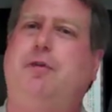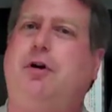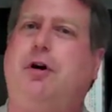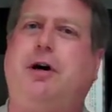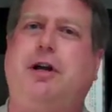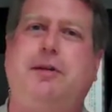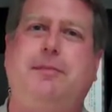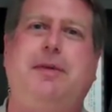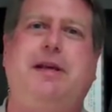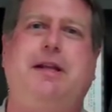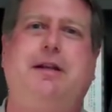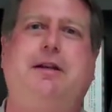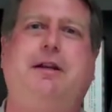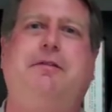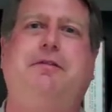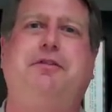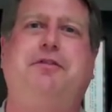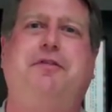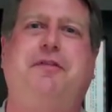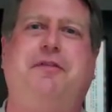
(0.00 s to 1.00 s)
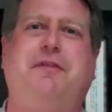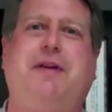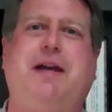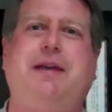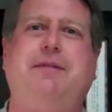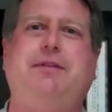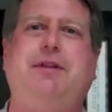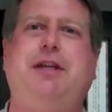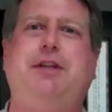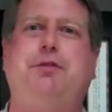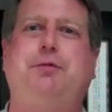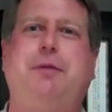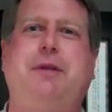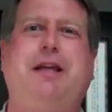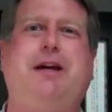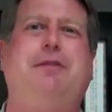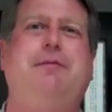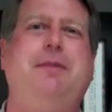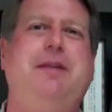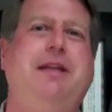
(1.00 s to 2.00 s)
Automatic coverage for 5 days
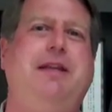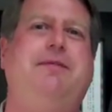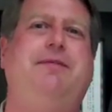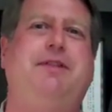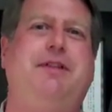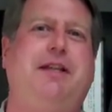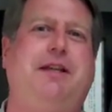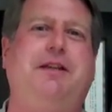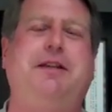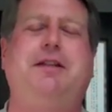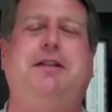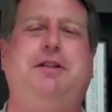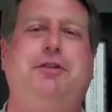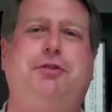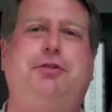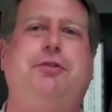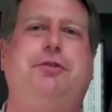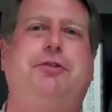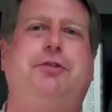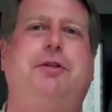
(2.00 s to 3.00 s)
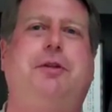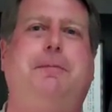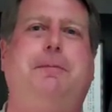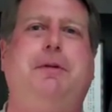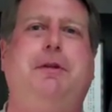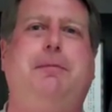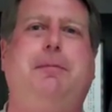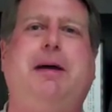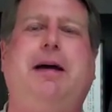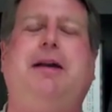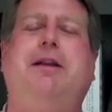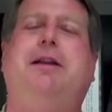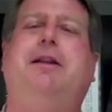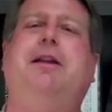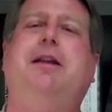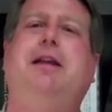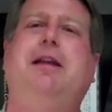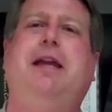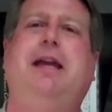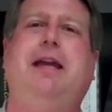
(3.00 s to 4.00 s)
without me even telling the insurance company about
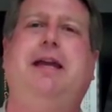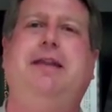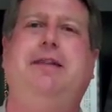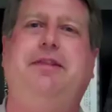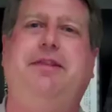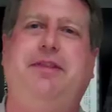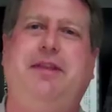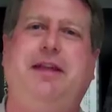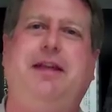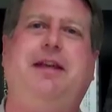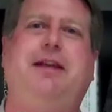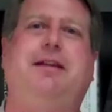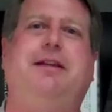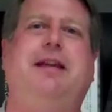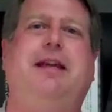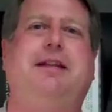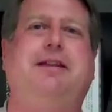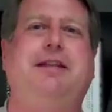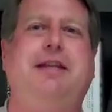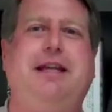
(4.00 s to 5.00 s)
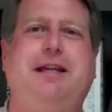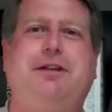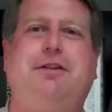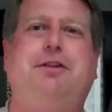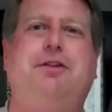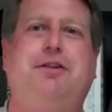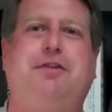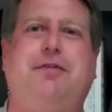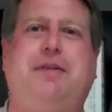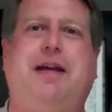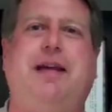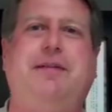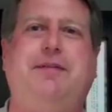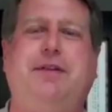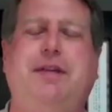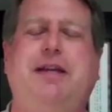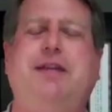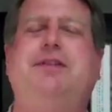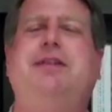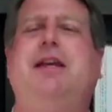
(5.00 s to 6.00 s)
it. And then, at the end of those 5
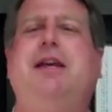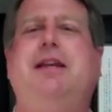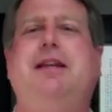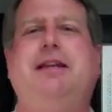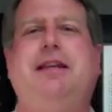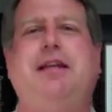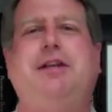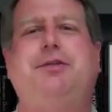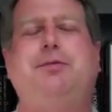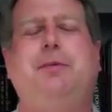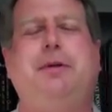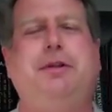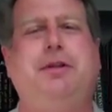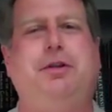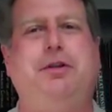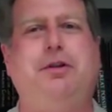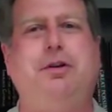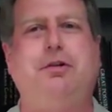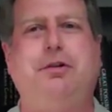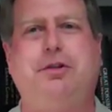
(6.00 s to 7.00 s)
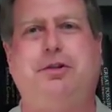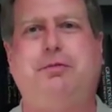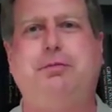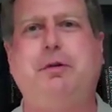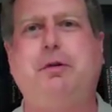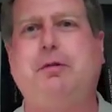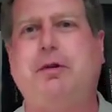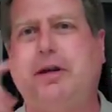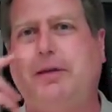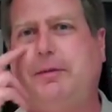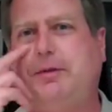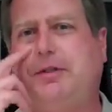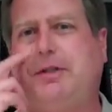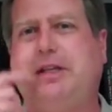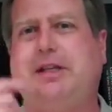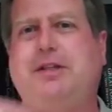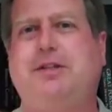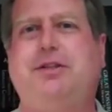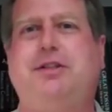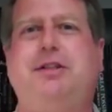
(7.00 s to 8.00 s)
days, that's when the notice requirement
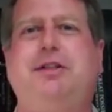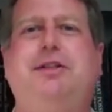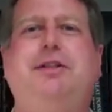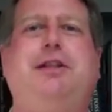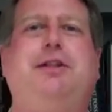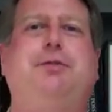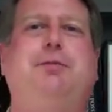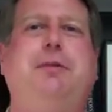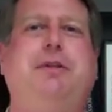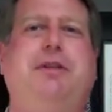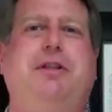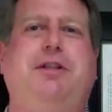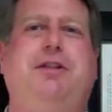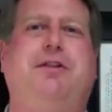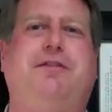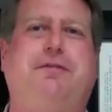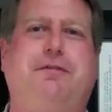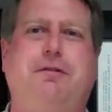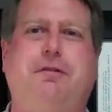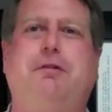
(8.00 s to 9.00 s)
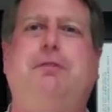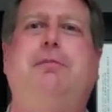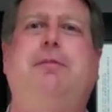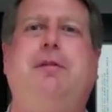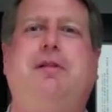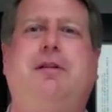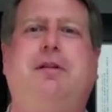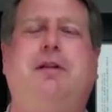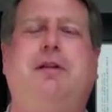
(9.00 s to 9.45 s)
kicks in, that's when the deferral